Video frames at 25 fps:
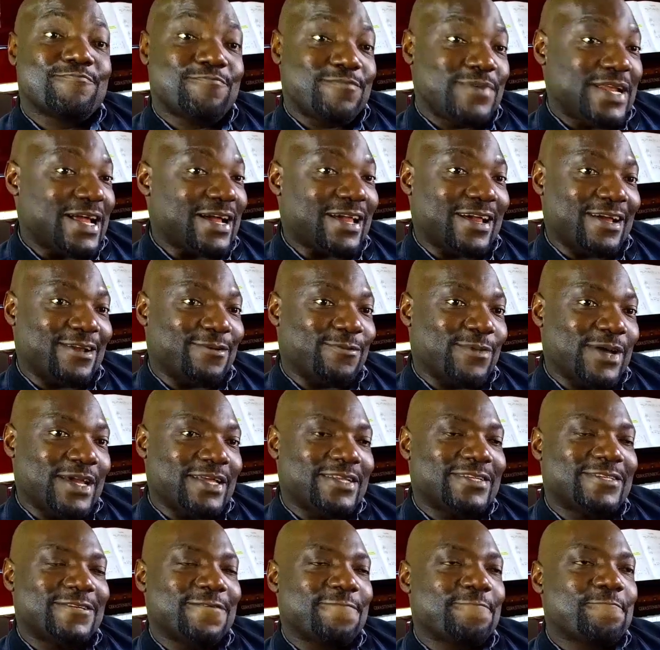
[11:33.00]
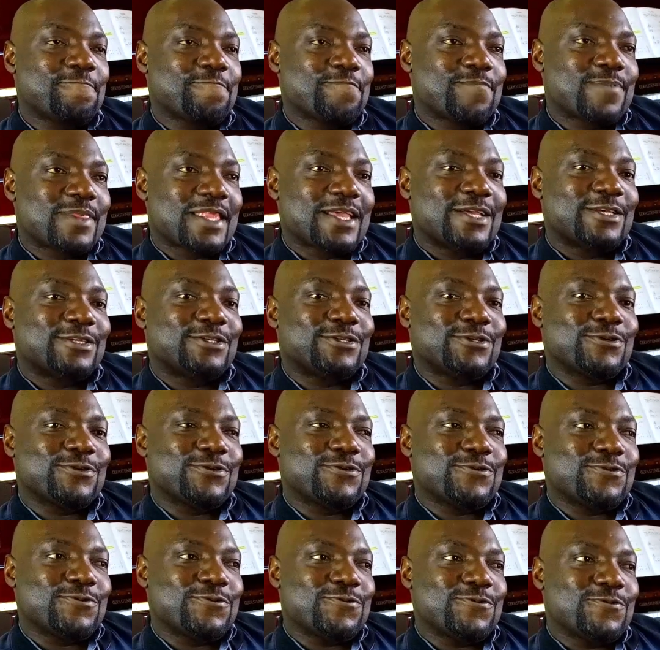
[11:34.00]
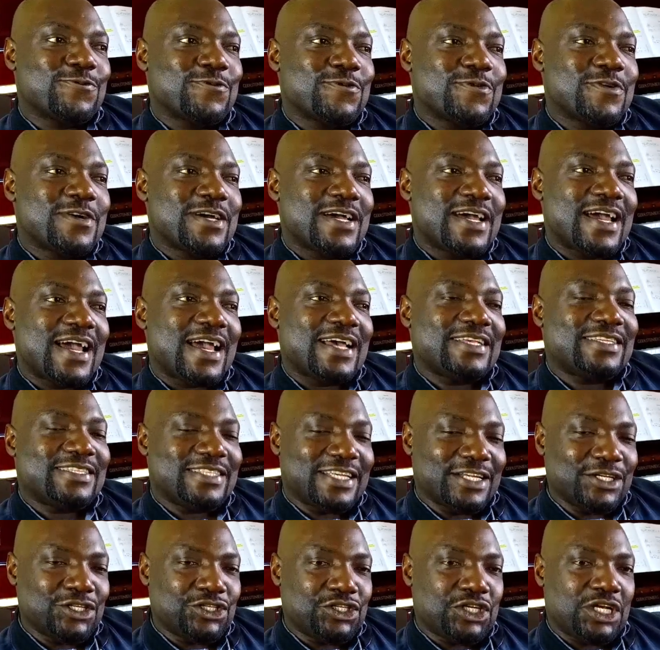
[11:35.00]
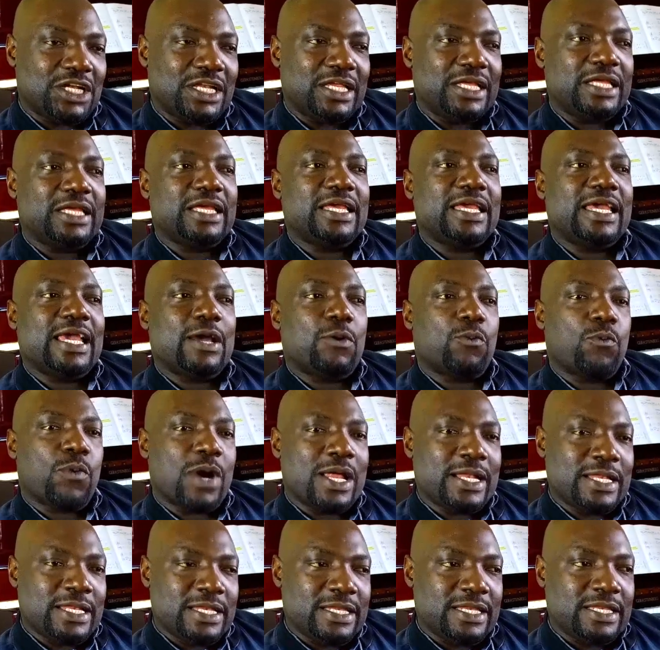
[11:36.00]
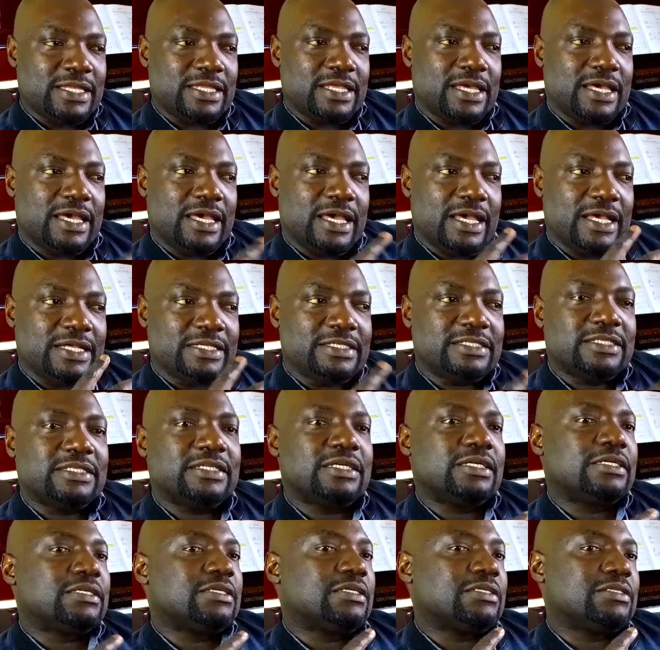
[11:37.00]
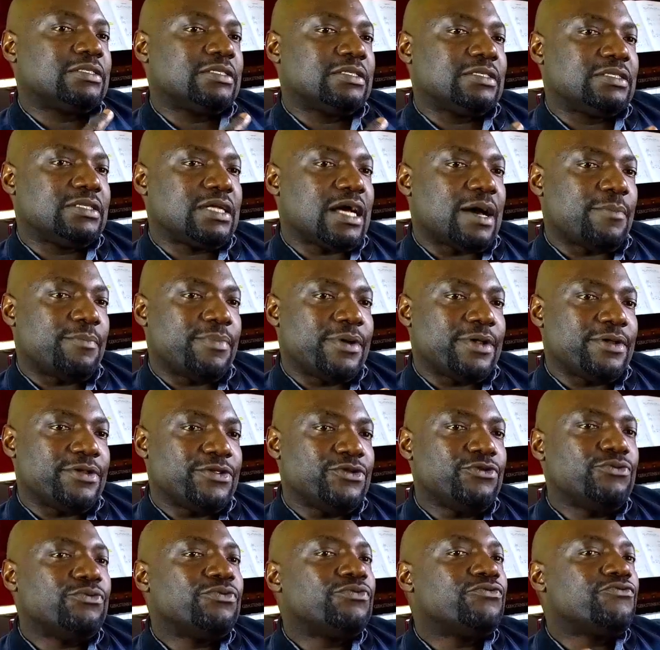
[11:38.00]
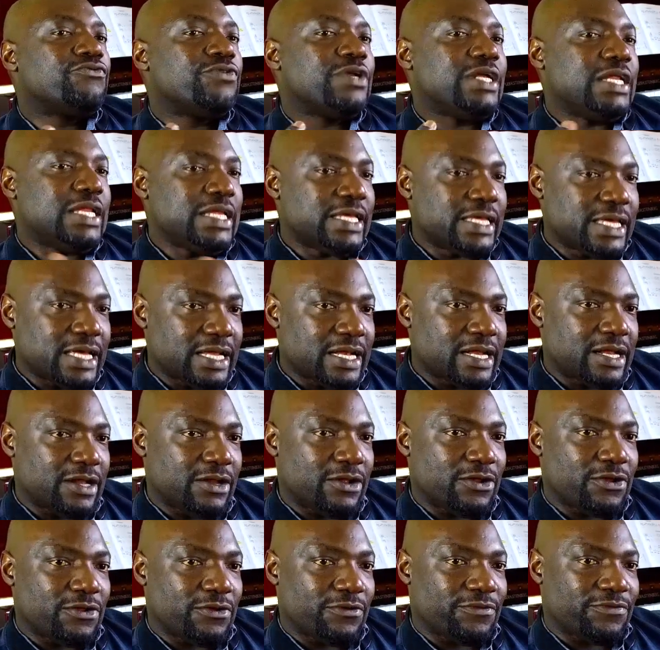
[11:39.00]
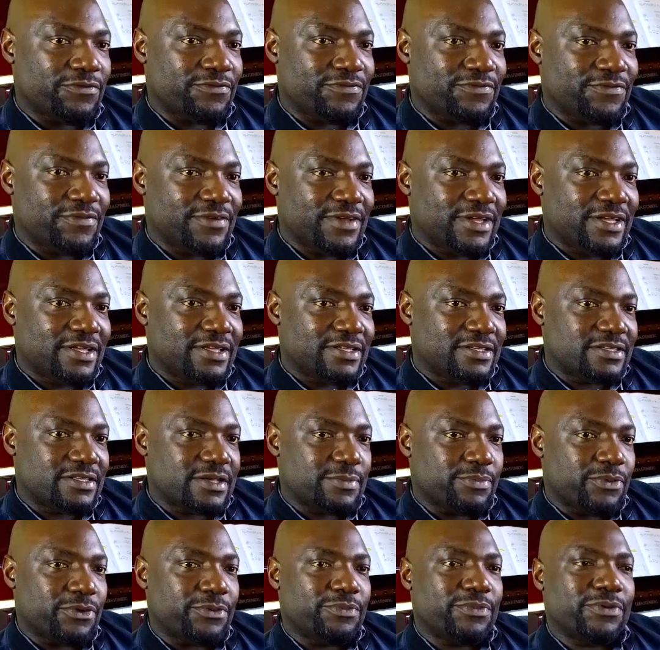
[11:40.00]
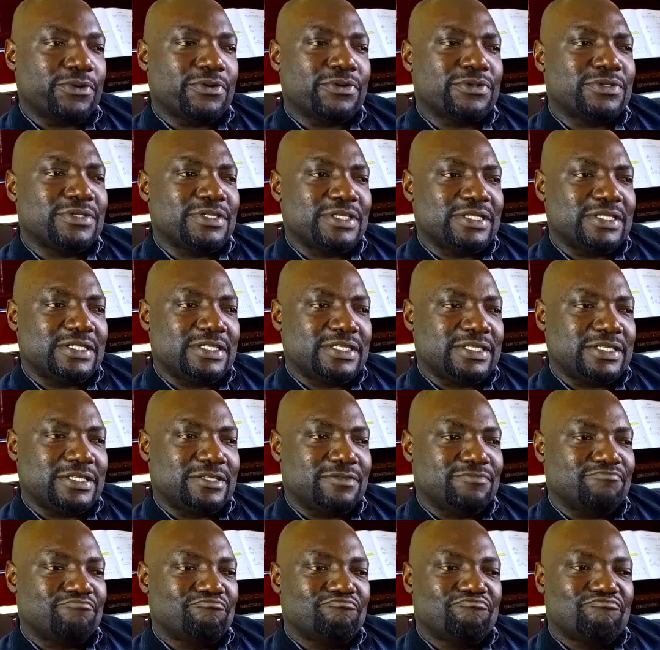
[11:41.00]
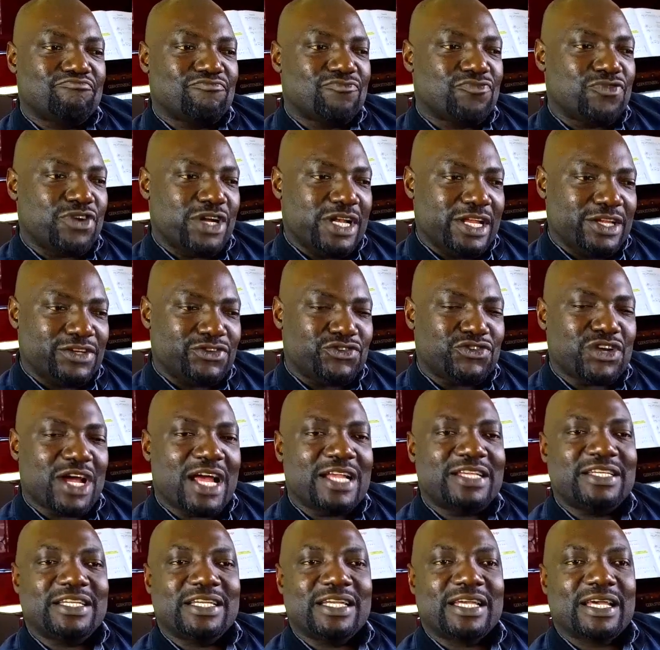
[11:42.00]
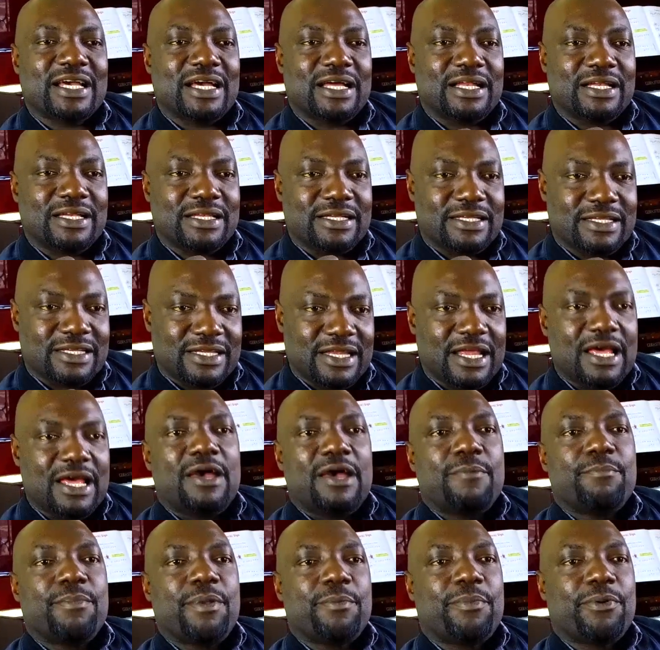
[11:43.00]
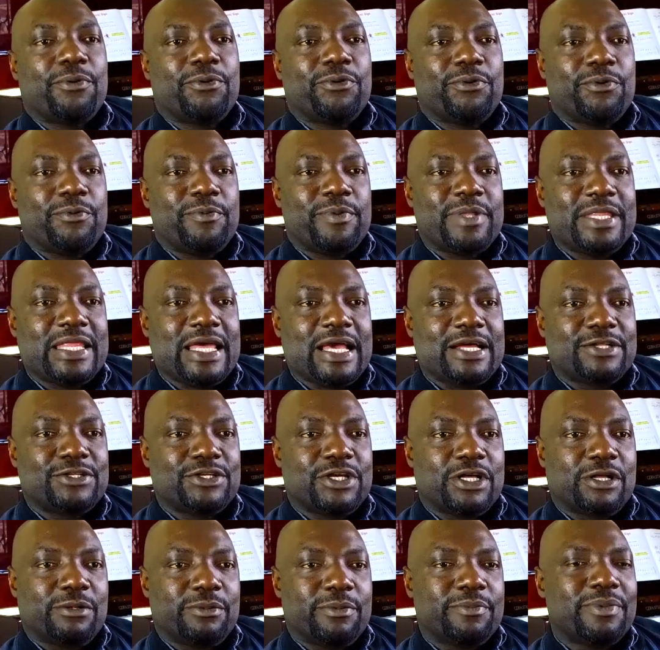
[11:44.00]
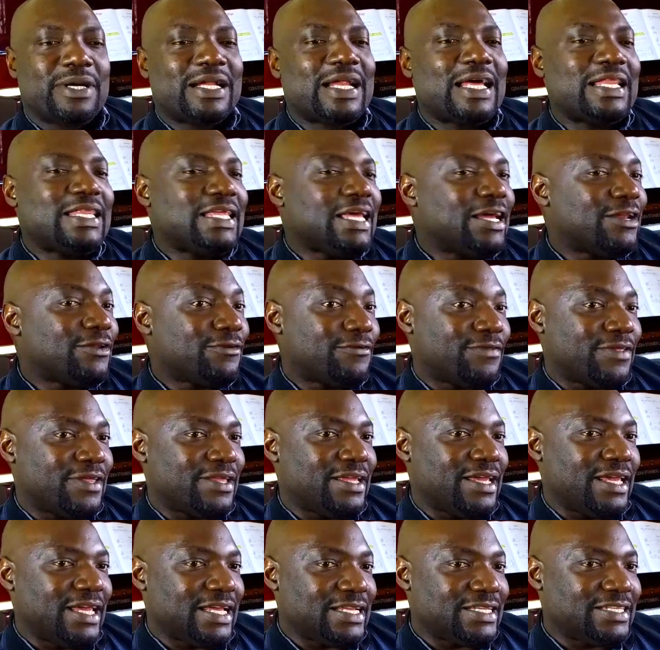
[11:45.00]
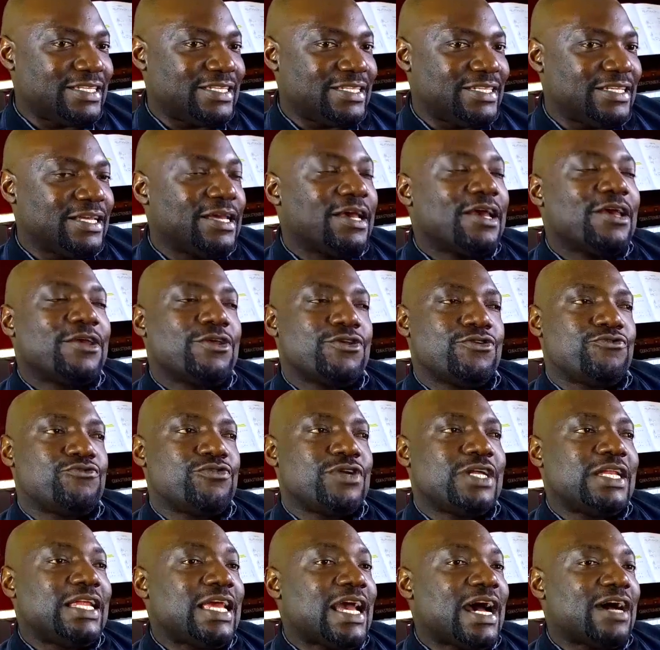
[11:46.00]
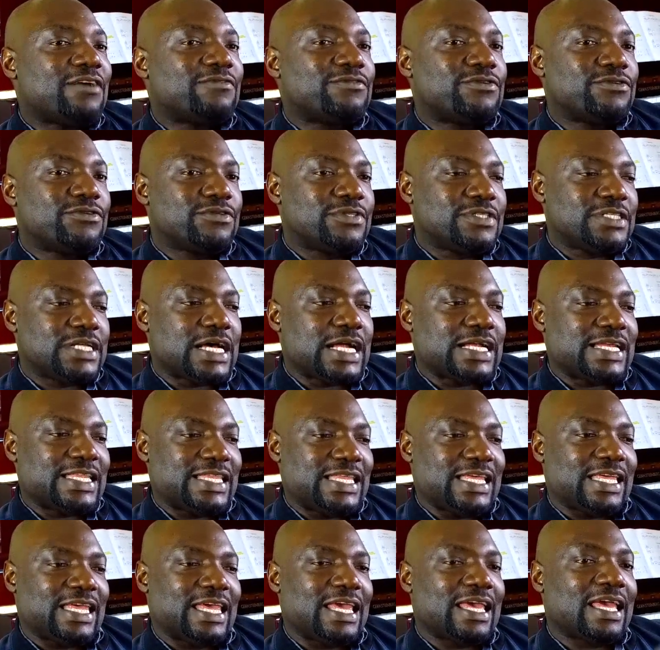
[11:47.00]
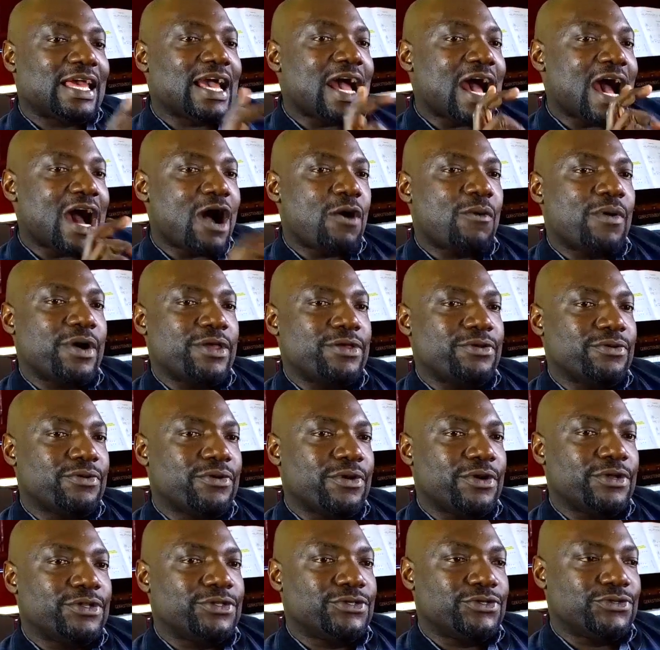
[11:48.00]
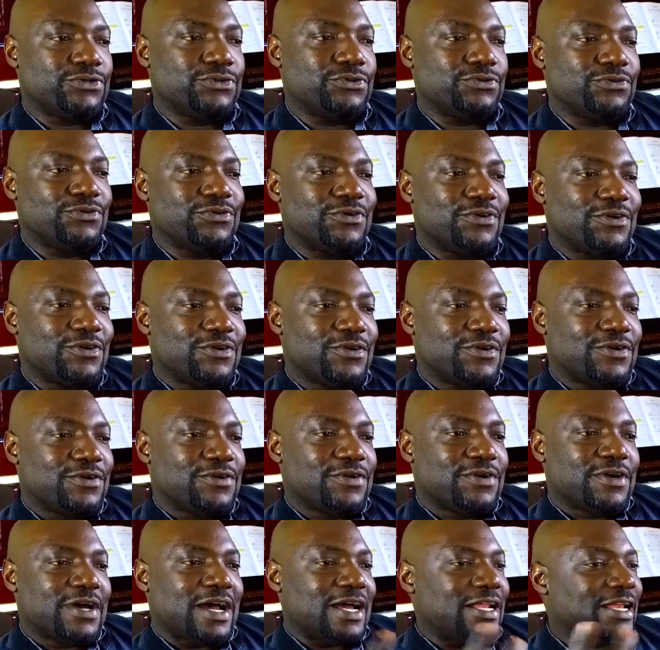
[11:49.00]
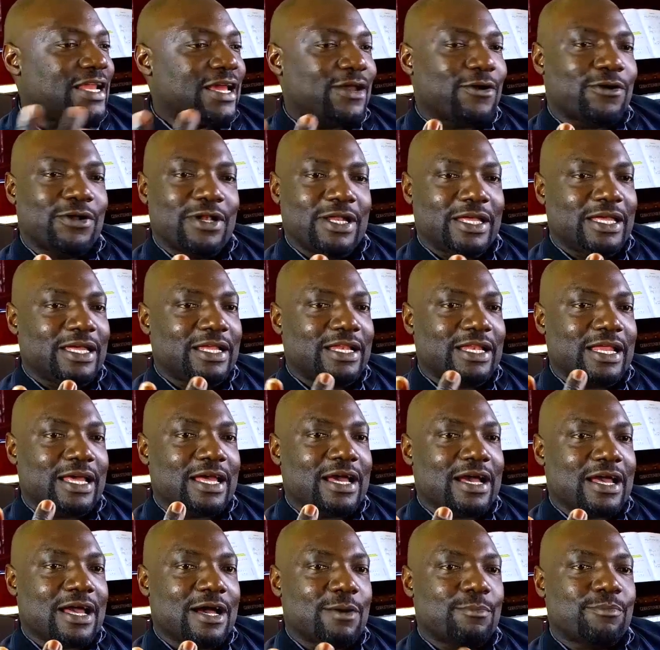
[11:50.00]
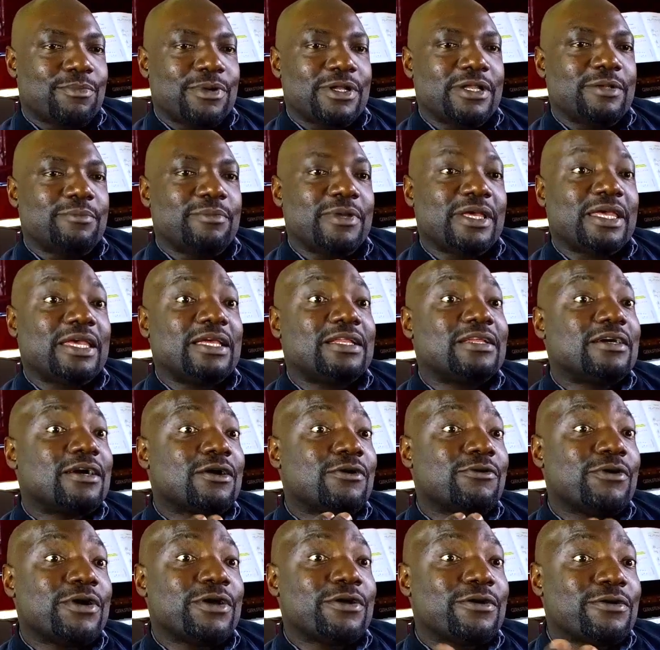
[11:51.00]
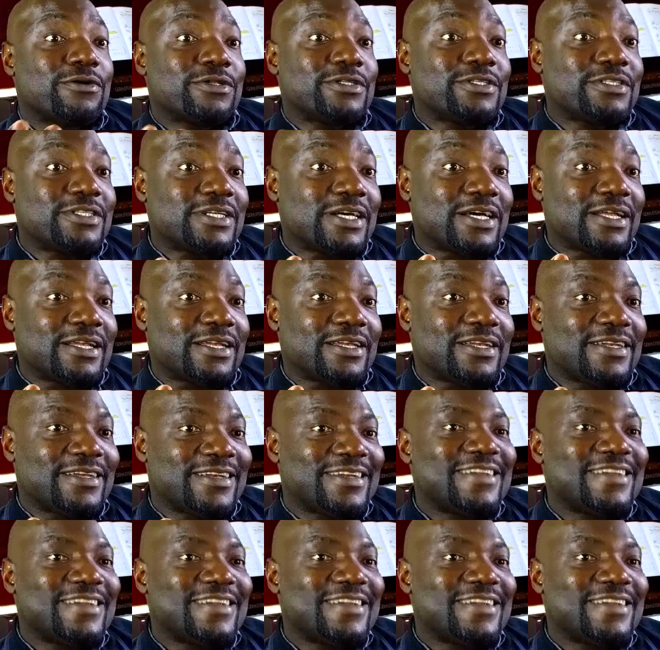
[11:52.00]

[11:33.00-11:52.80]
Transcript: Black and white. So essentially, when the incident has just happened, you will really get a lot of support because it's really tragic and people will be there to help you. But at the end of you really have to start thinking, how are you going to, I like calling it like a company, make it a going concern,